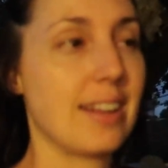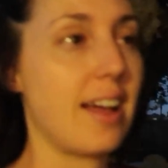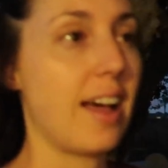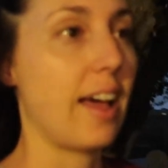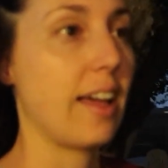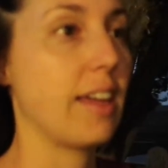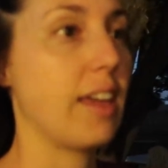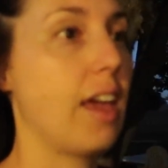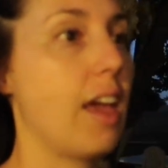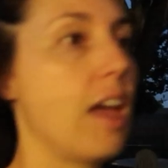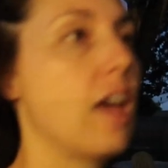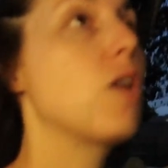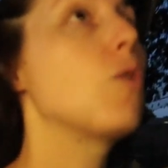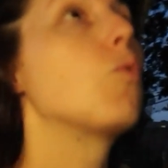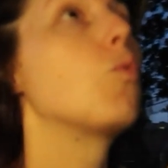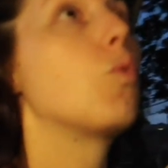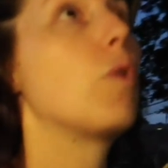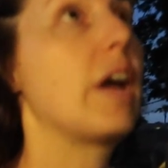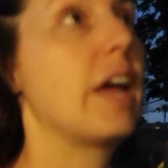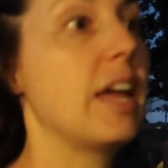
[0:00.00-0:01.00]
I
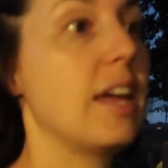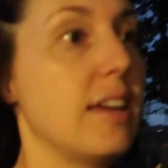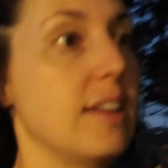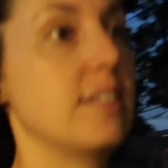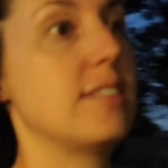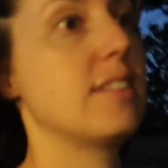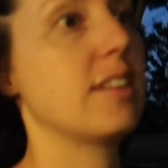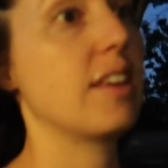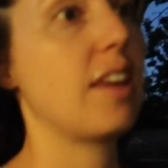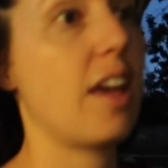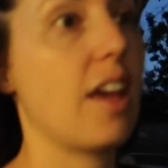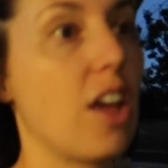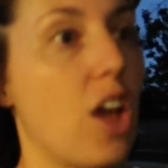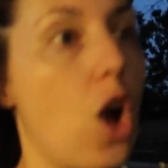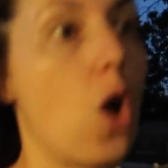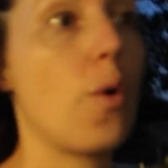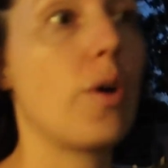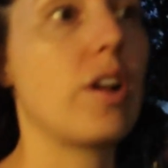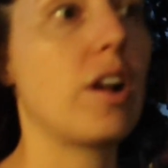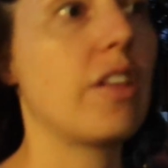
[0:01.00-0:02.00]
can't wait to get
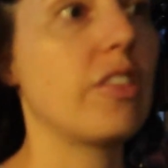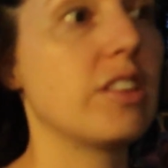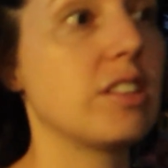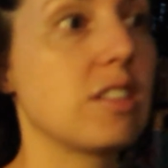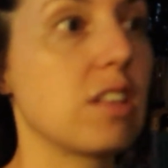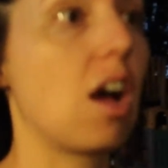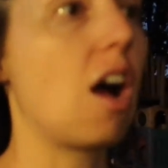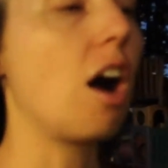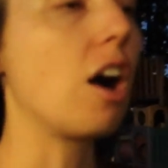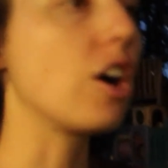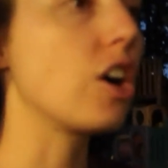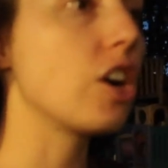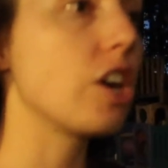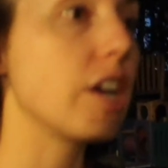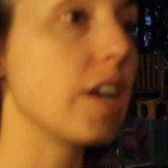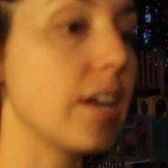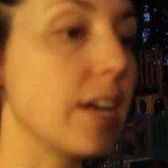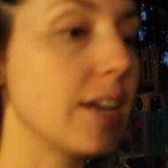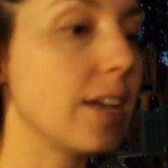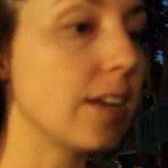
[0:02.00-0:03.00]
going on this
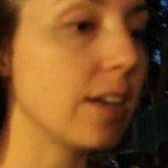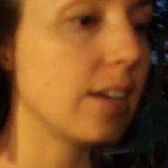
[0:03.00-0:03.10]
concrete.